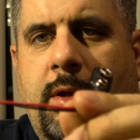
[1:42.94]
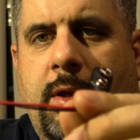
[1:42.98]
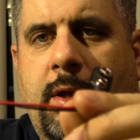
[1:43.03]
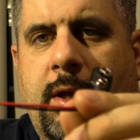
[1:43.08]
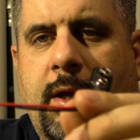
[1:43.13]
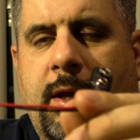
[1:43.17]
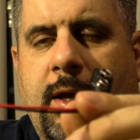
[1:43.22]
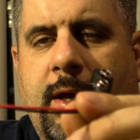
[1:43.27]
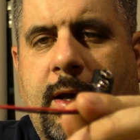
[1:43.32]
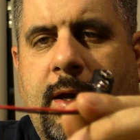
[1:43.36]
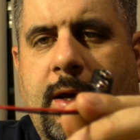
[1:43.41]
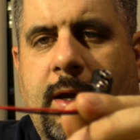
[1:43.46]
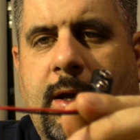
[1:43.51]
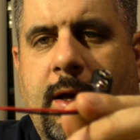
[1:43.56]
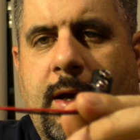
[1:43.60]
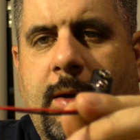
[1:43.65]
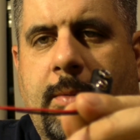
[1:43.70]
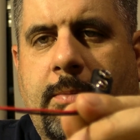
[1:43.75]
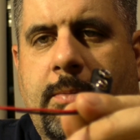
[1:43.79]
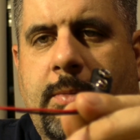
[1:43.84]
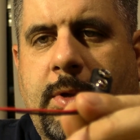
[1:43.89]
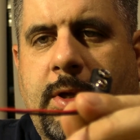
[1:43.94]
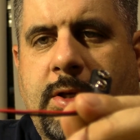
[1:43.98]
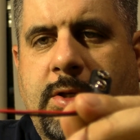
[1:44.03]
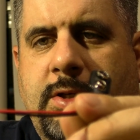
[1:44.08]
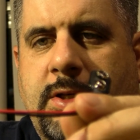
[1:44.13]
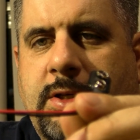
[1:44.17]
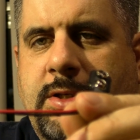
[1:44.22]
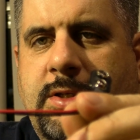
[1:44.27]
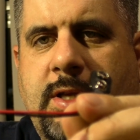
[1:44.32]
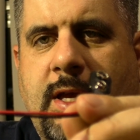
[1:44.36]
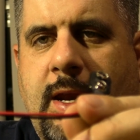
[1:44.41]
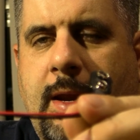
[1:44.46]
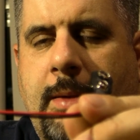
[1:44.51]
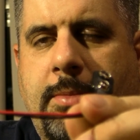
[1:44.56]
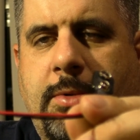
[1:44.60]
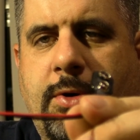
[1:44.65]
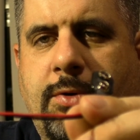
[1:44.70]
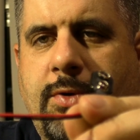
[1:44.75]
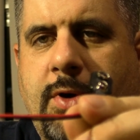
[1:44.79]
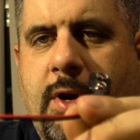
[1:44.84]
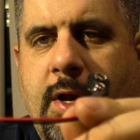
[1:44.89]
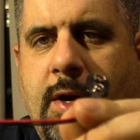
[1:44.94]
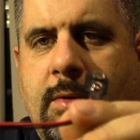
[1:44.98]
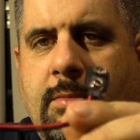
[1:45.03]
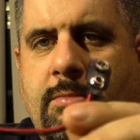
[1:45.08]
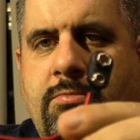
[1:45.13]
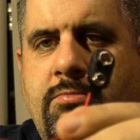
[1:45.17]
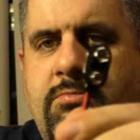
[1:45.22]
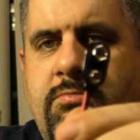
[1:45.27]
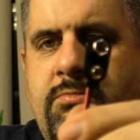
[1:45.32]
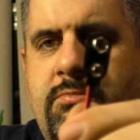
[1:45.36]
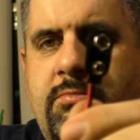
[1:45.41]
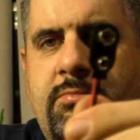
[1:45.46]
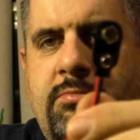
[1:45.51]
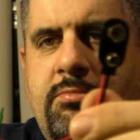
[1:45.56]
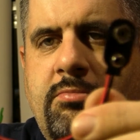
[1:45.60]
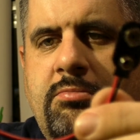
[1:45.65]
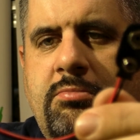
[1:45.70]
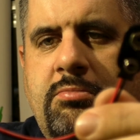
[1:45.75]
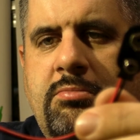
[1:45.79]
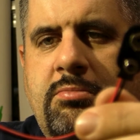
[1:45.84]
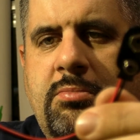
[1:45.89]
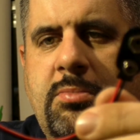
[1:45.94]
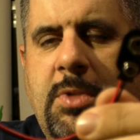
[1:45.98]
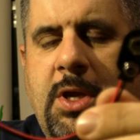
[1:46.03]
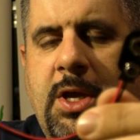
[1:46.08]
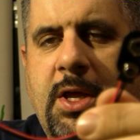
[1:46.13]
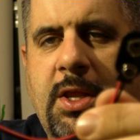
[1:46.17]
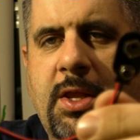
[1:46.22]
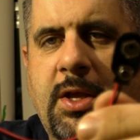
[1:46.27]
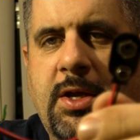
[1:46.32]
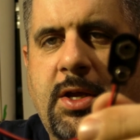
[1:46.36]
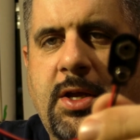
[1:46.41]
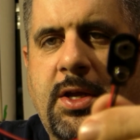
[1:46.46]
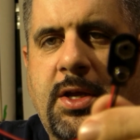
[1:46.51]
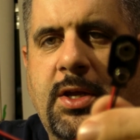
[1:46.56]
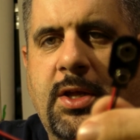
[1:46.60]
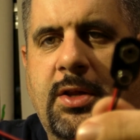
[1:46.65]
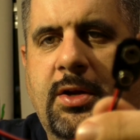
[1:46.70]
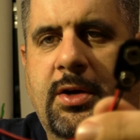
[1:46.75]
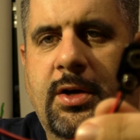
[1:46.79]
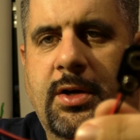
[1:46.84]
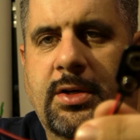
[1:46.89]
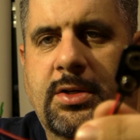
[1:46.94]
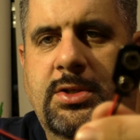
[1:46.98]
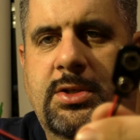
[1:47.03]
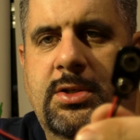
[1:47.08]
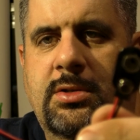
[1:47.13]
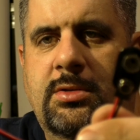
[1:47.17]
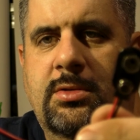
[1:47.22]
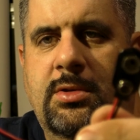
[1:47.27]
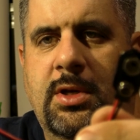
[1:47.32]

and it's just set up to run at like a kilohertz.